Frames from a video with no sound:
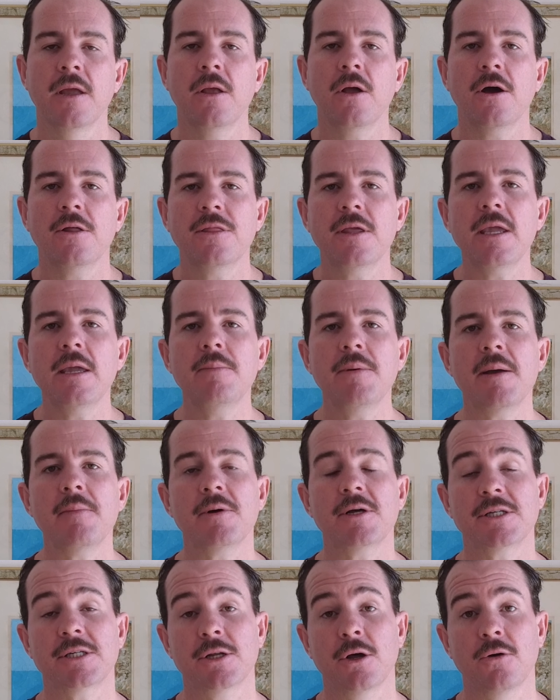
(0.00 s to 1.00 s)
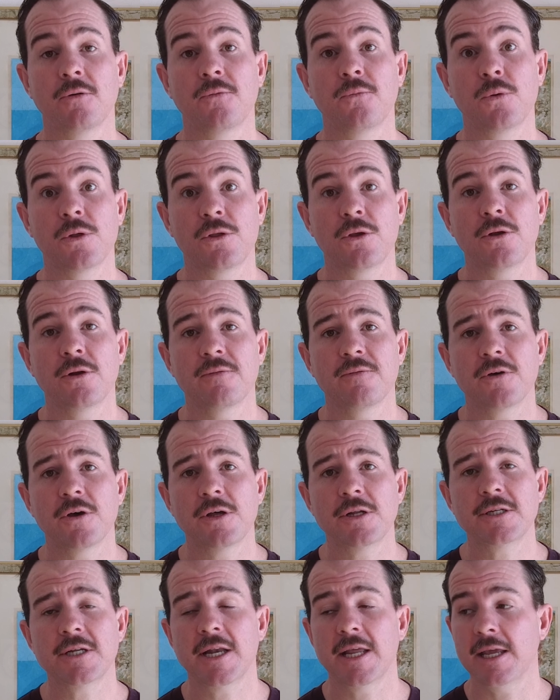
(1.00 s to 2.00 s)
I think about myself with
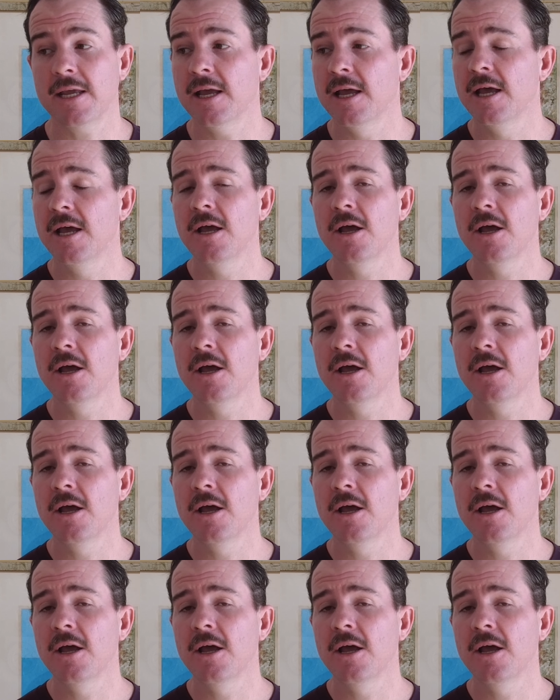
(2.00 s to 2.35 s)
university.